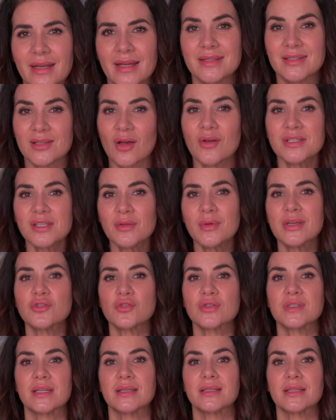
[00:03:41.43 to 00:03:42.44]
It's also
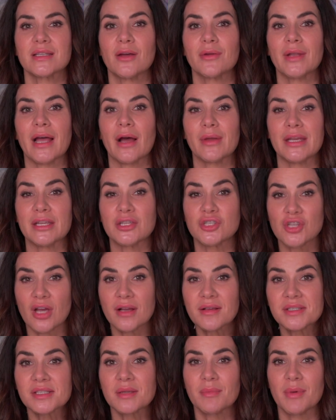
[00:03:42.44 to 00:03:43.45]
interesting to note how he
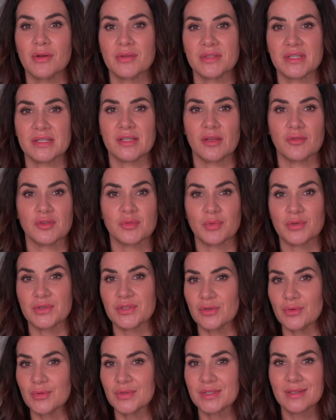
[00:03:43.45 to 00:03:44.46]
juxtaposes those
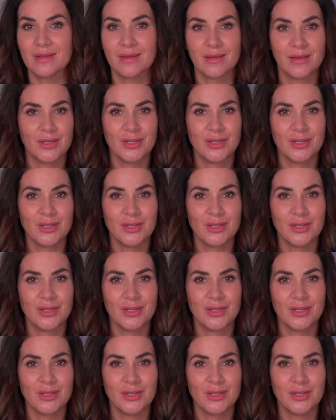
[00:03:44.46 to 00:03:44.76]
pursuits.